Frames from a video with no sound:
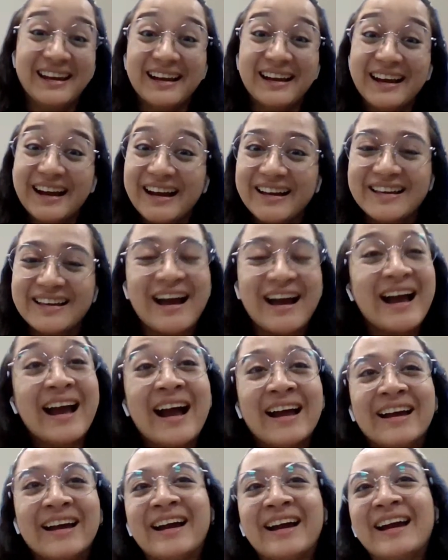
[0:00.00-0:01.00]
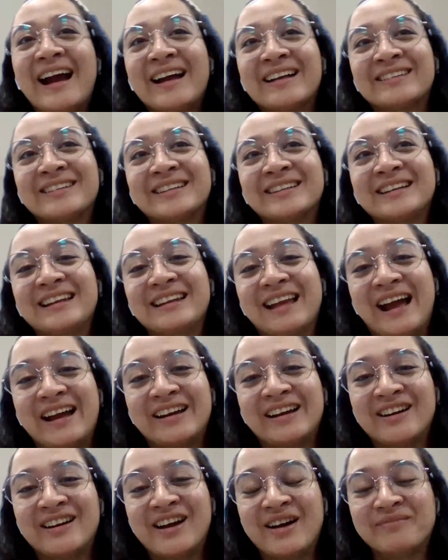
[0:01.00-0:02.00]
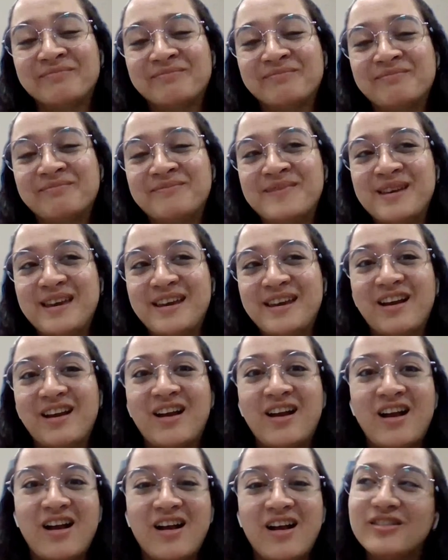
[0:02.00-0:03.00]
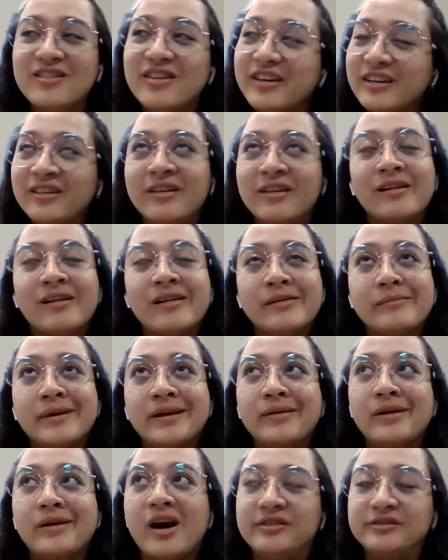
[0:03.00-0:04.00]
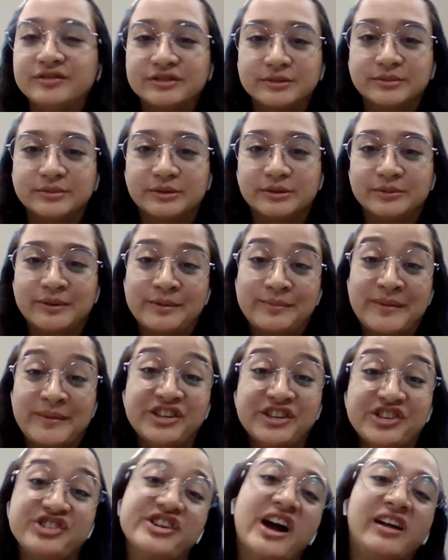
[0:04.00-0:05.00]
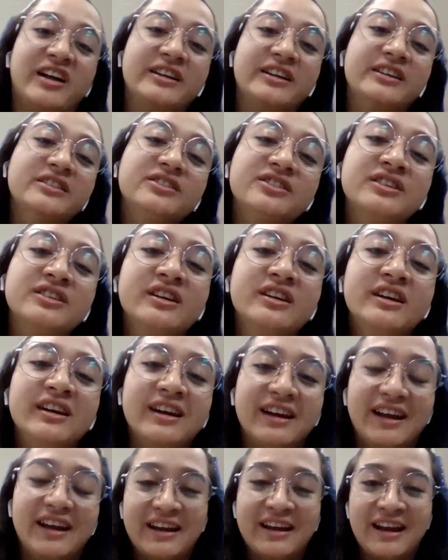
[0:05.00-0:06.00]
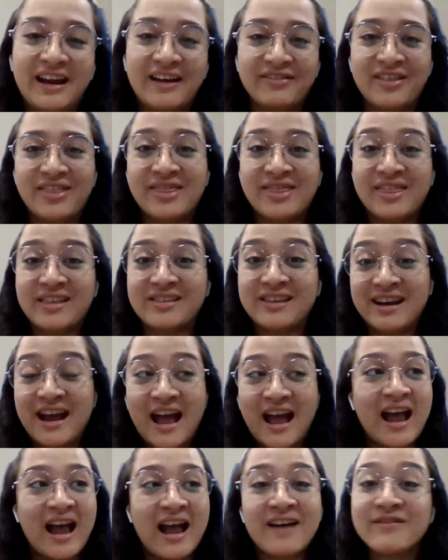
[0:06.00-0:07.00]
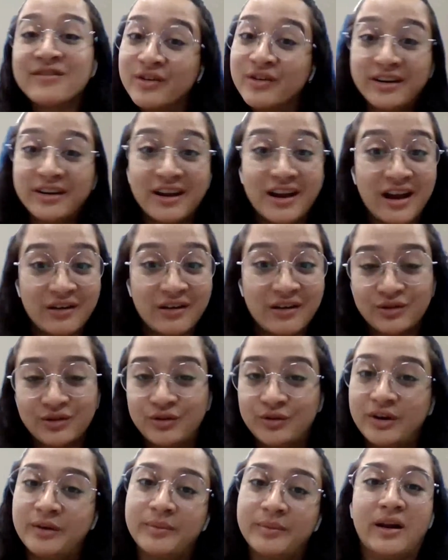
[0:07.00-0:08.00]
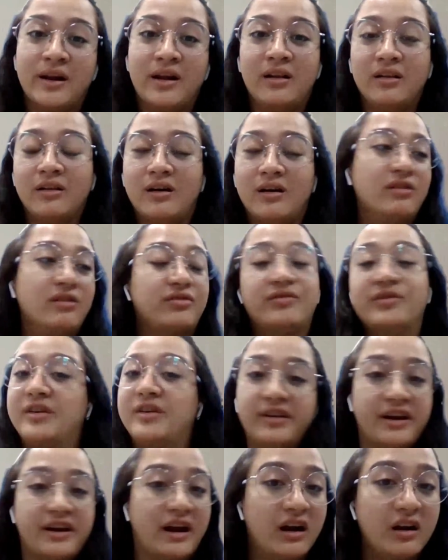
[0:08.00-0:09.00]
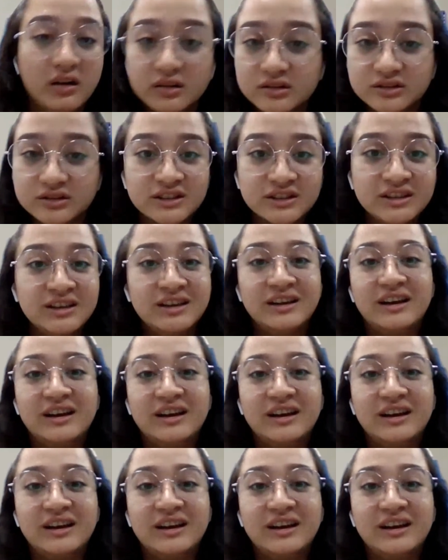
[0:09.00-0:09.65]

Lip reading: Yeah, I actually like not being comfortable, but being challenged, and have to think that I have no idea how to do it. Well, I'll figure it out.